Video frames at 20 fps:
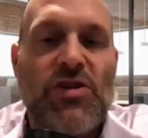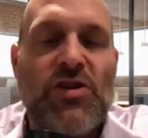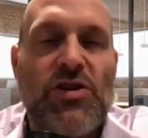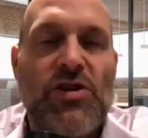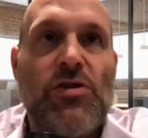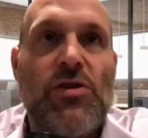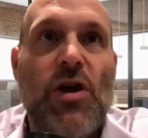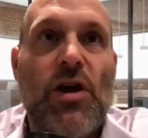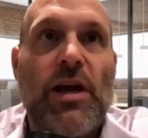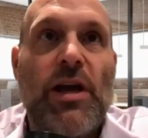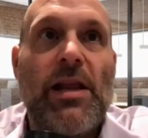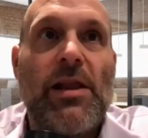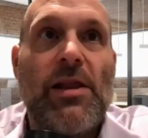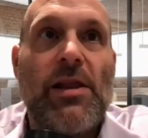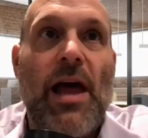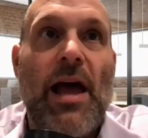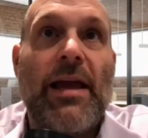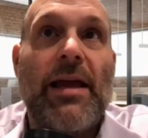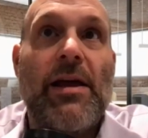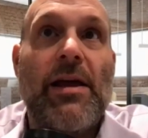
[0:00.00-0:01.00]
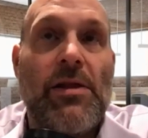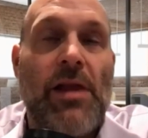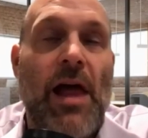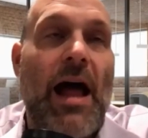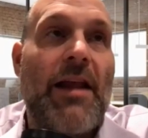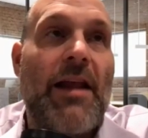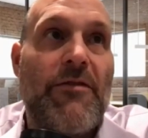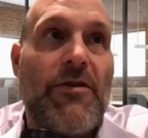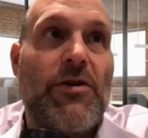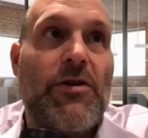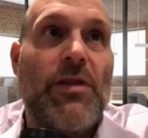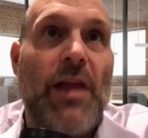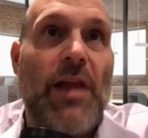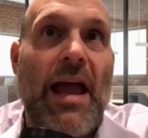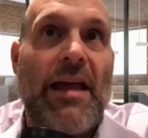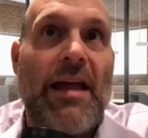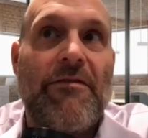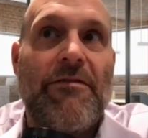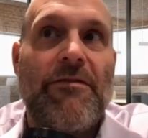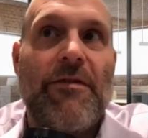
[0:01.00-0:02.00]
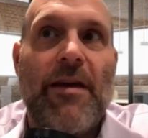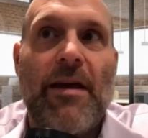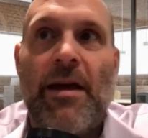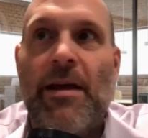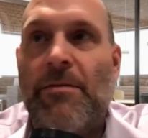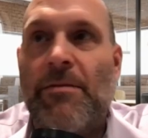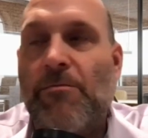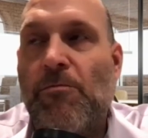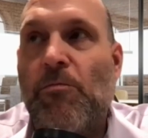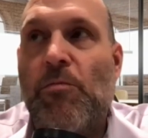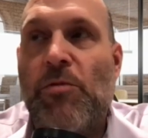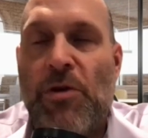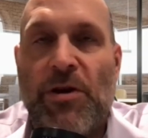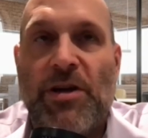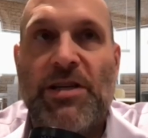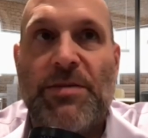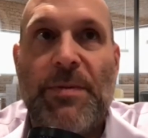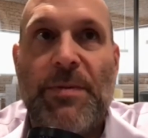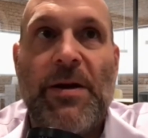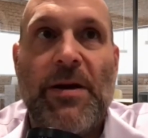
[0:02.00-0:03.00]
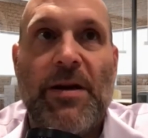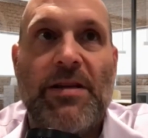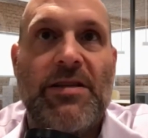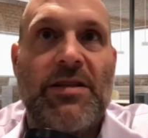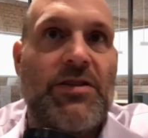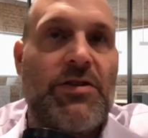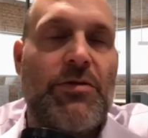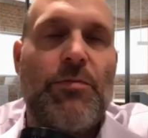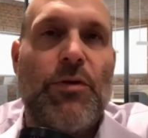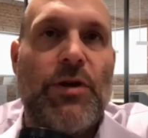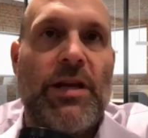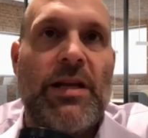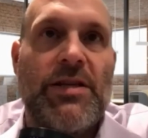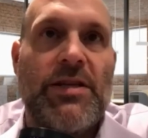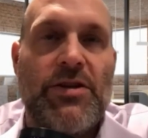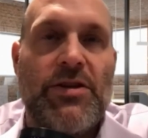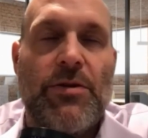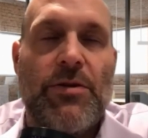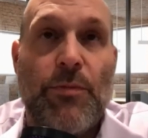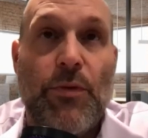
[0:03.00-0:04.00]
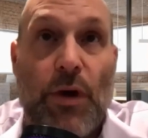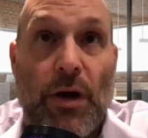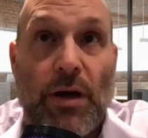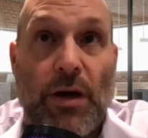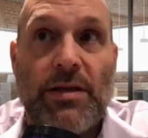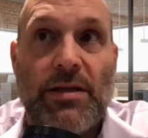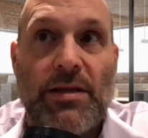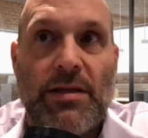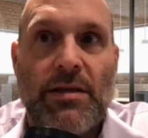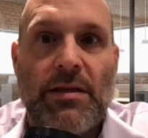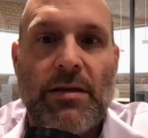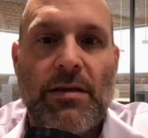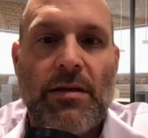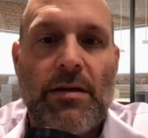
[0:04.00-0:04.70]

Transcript: you look at like a lot of your life and your experiences you put into your books.